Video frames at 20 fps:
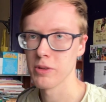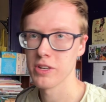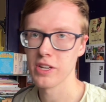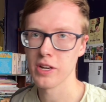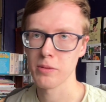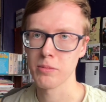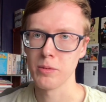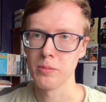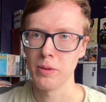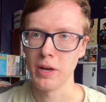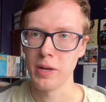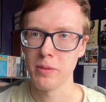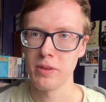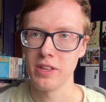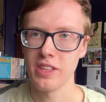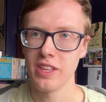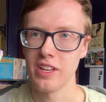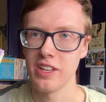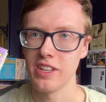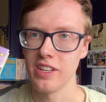Diaper
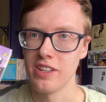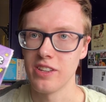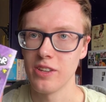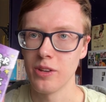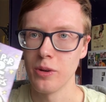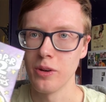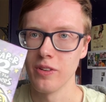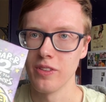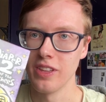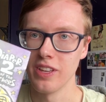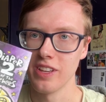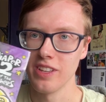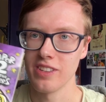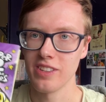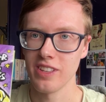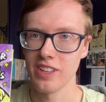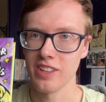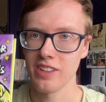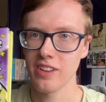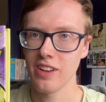Baby. They did 2 of
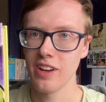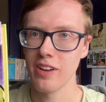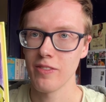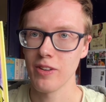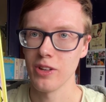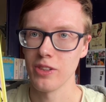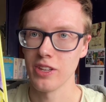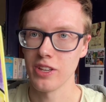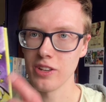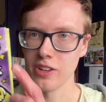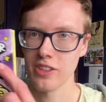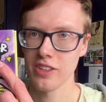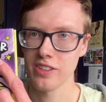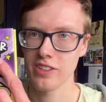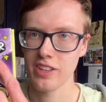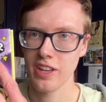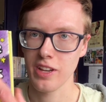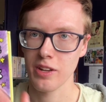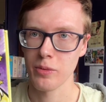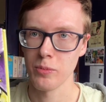these. Like I've only got the
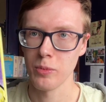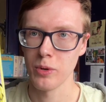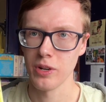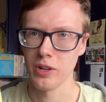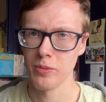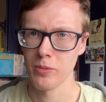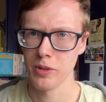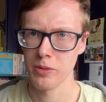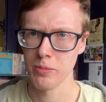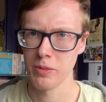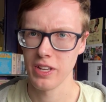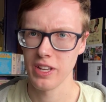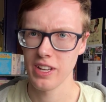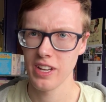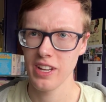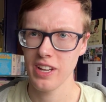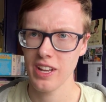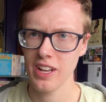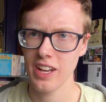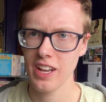second one with me.
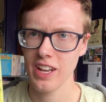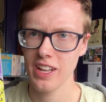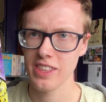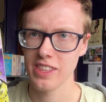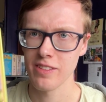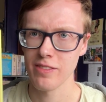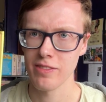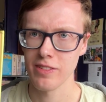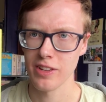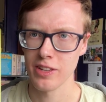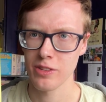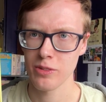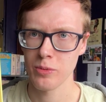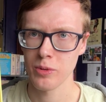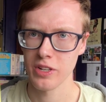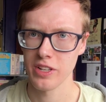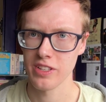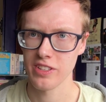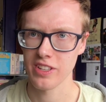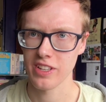I had the first
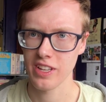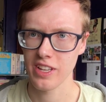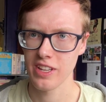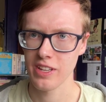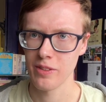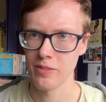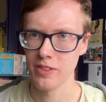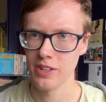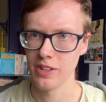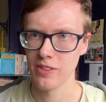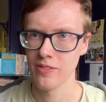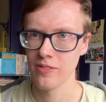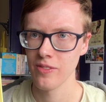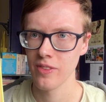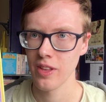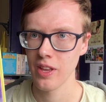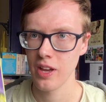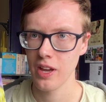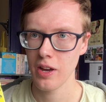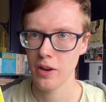one as a kid, but
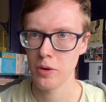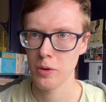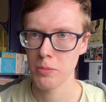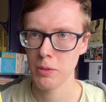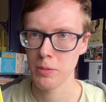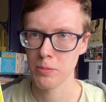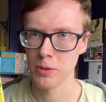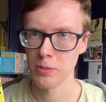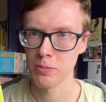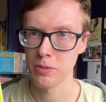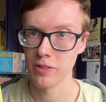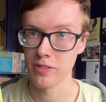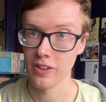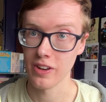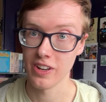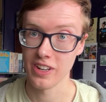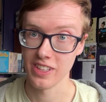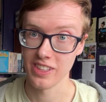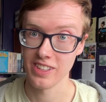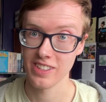I remember
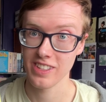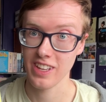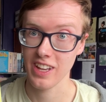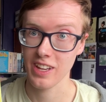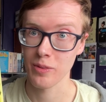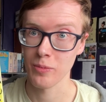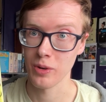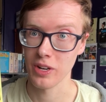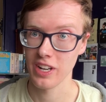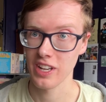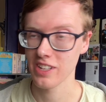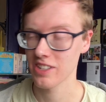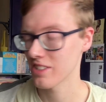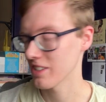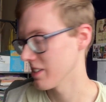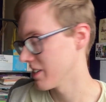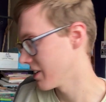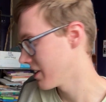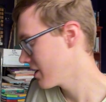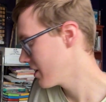preferring the second one actually.